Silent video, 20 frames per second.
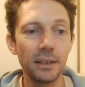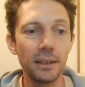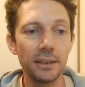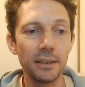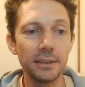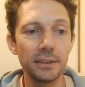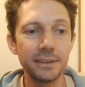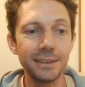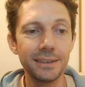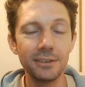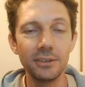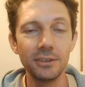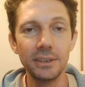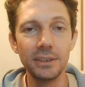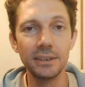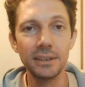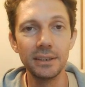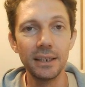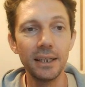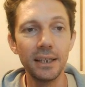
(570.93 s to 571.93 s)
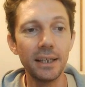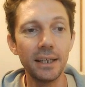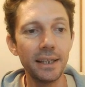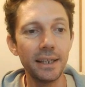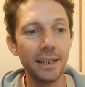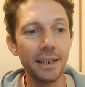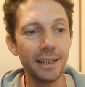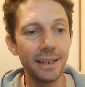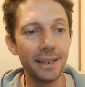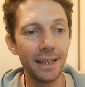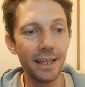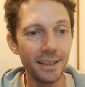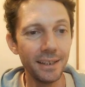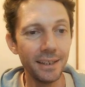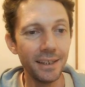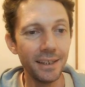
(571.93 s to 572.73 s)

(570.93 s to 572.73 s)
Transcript: series in there.